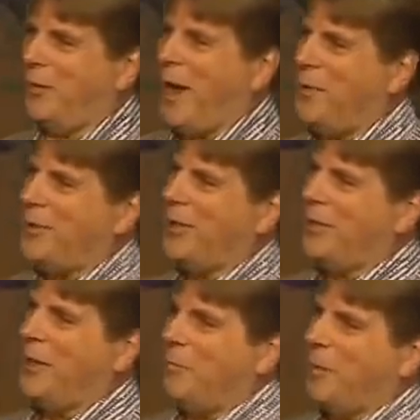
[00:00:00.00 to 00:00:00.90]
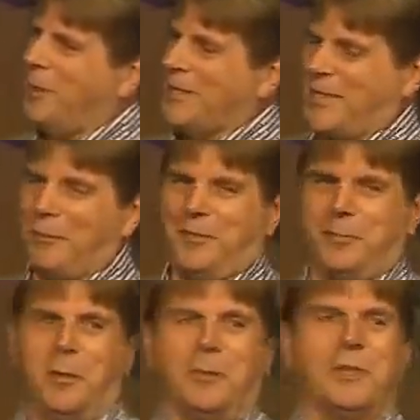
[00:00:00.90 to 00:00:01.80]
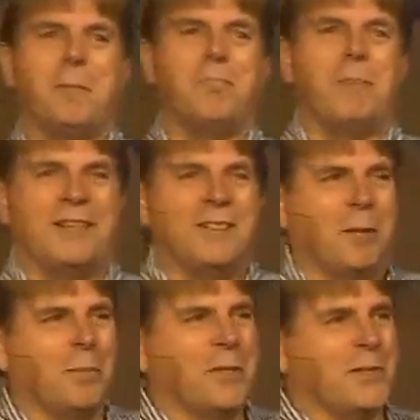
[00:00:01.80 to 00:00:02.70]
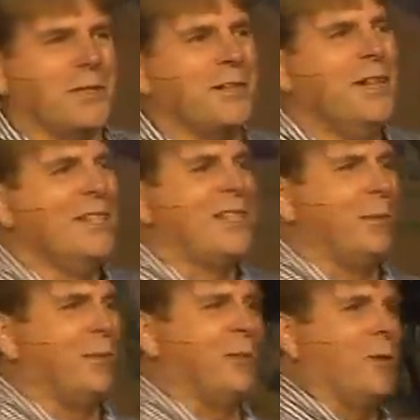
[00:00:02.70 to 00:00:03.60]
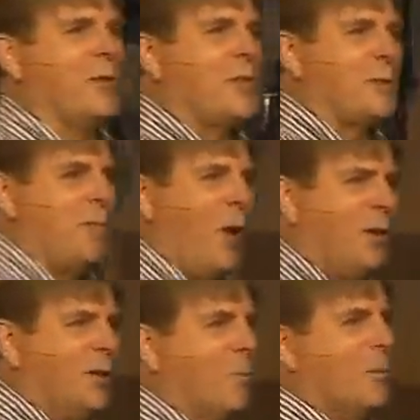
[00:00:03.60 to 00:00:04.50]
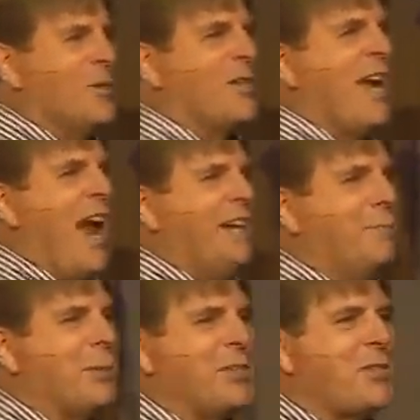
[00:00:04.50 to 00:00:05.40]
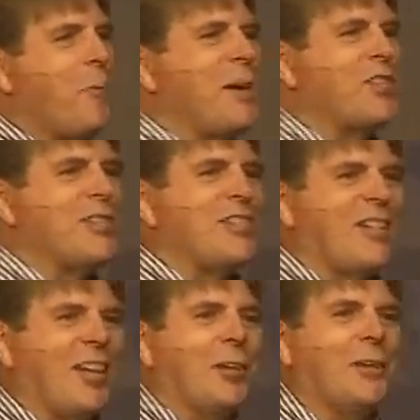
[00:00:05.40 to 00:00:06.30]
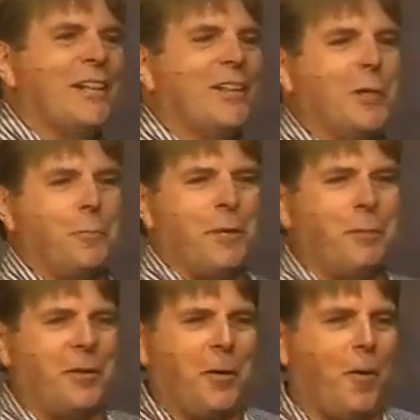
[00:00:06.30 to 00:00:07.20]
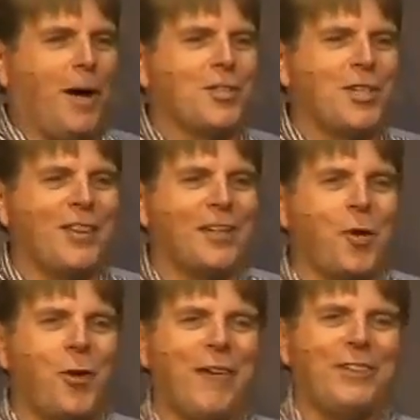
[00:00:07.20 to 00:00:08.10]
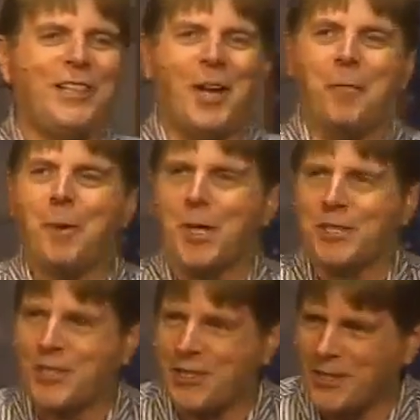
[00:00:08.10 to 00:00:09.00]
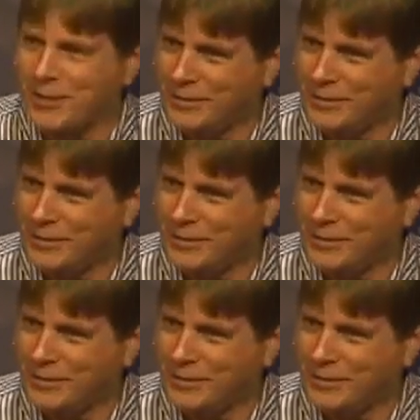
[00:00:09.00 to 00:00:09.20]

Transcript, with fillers: around with their number, and some of them were really big numbers, and some of them were small numbers. And it put so much insecurity into the people that watching that don't have any numbers.